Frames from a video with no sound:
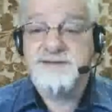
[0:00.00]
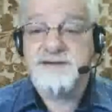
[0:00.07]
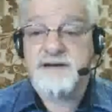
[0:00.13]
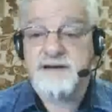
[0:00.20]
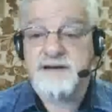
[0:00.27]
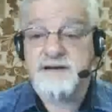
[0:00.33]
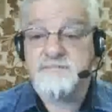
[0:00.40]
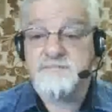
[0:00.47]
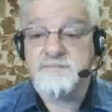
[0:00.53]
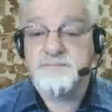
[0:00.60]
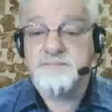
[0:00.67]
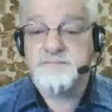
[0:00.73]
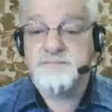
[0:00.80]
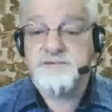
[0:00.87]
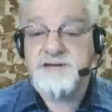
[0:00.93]
um,
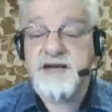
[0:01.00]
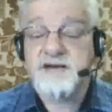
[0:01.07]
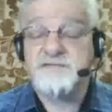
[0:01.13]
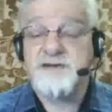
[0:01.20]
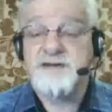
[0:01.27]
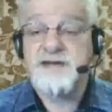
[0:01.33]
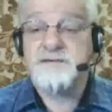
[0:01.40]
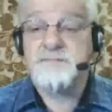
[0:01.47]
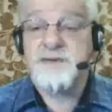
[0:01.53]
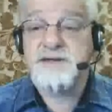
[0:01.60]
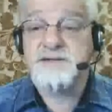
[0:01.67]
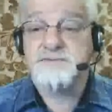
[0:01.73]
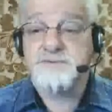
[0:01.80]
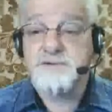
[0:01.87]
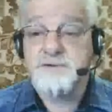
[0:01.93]
navigate me
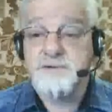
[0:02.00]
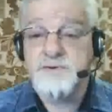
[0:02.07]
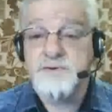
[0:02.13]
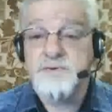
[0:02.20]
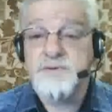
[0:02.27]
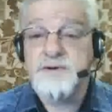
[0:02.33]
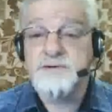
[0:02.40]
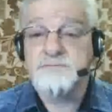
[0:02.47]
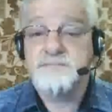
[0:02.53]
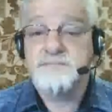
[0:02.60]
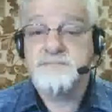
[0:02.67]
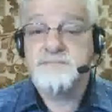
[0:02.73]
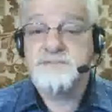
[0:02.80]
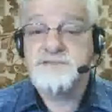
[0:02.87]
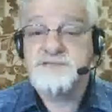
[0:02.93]
through
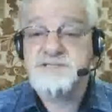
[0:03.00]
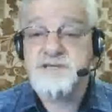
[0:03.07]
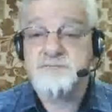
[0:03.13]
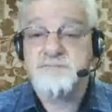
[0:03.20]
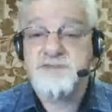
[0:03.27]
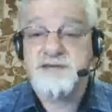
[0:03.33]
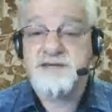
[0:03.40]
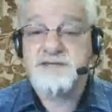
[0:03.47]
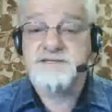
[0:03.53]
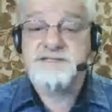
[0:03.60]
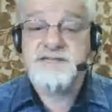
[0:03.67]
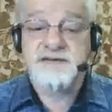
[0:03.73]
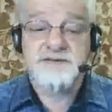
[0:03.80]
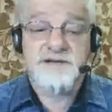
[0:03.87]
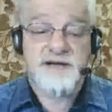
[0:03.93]
some things
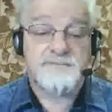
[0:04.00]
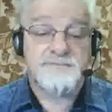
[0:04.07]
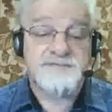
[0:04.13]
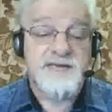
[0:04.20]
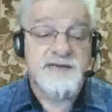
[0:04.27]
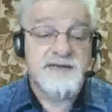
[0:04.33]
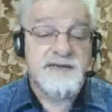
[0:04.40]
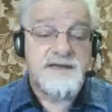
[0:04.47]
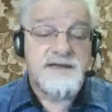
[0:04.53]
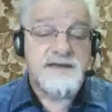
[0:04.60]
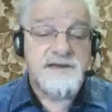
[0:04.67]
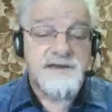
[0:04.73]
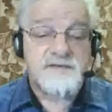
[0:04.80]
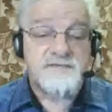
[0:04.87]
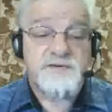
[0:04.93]
at times,
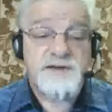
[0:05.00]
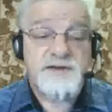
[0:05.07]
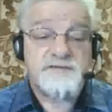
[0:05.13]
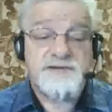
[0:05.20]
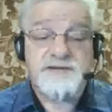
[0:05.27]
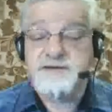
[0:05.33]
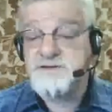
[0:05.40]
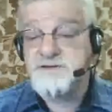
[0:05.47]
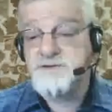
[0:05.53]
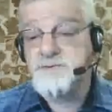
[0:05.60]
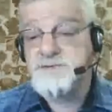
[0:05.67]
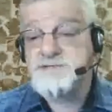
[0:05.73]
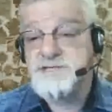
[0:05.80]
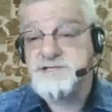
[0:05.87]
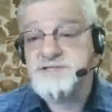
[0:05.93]
never having to do
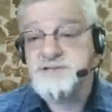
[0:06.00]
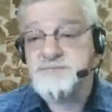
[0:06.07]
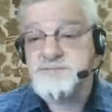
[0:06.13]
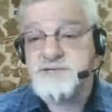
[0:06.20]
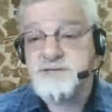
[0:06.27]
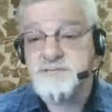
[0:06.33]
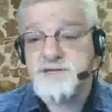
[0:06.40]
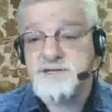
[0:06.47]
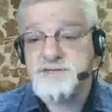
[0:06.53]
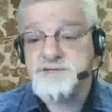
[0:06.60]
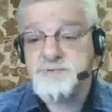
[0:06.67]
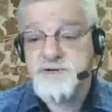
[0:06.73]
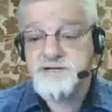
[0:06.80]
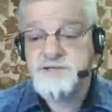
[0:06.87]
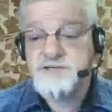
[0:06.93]
with systems
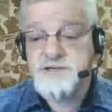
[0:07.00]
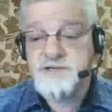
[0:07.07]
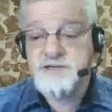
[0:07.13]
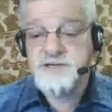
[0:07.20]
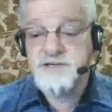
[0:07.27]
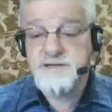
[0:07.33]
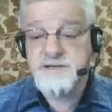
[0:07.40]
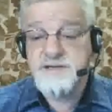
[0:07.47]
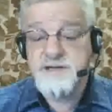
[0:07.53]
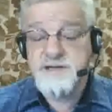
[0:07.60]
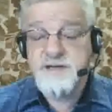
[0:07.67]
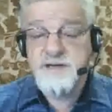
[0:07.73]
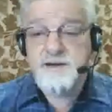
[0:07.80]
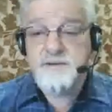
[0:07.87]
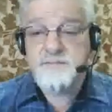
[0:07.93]
administration,
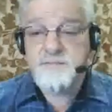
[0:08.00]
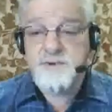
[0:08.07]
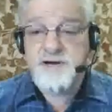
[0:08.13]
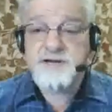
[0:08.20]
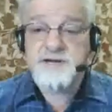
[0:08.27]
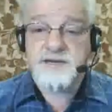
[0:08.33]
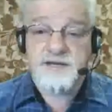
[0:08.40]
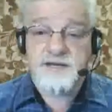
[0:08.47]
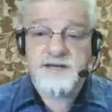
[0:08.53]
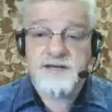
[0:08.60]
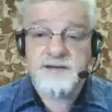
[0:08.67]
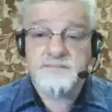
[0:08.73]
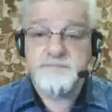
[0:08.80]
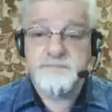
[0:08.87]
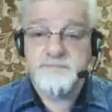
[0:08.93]
but
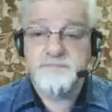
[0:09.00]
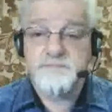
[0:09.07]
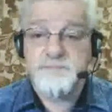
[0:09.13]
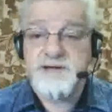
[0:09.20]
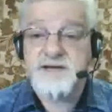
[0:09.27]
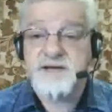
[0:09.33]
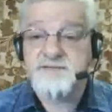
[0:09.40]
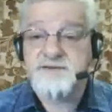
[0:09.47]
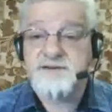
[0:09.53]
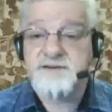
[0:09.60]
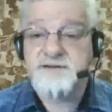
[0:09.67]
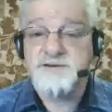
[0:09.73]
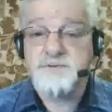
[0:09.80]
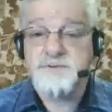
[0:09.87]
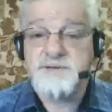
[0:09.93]
um, but having to
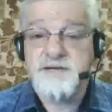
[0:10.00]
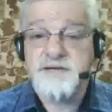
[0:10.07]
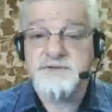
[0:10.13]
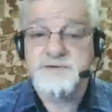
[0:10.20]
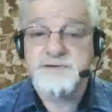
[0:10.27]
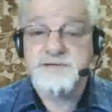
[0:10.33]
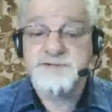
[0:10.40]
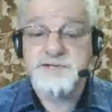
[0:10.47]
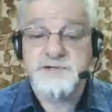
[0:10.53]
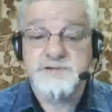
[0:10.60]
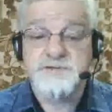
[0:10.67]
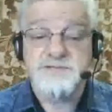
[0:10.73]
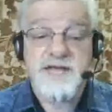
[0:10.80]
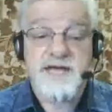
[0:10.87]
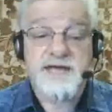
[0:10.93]
do with other
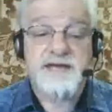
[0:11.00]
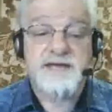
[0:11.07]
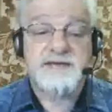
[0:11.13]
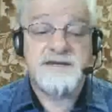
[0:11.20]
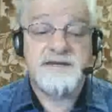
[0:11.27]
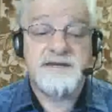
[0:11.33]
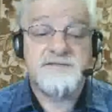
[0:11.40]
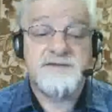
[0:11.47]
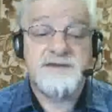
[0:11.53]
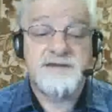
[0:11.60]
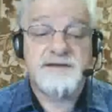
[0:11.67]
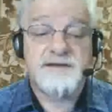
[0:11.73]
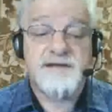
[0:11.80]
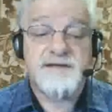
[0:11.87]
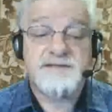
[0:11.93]
issues. And even in
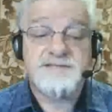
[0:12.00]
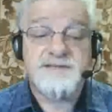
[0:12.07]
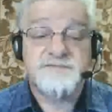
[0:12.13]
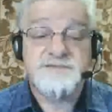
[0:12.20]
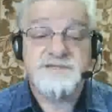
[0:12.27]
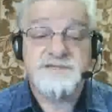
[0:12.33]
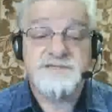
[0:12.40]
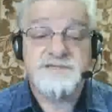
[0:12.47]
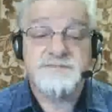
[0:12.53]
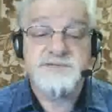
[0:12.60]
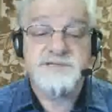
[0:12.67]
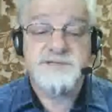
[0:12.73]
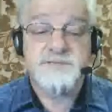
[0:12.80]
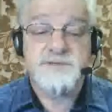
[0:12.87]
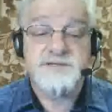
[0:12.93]
lights of
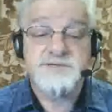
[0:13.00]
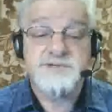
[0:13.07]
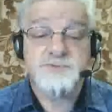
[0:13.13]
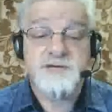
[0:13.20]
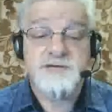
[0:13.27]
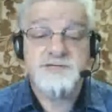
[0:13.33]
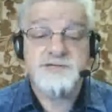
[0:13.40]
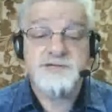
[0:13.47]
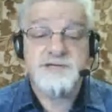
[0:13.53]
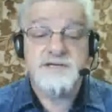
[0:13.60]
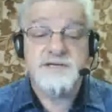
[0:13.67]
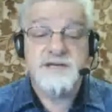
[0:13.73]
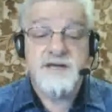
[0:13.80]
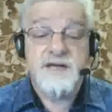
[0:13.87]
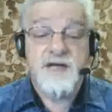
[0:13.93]
systems administration,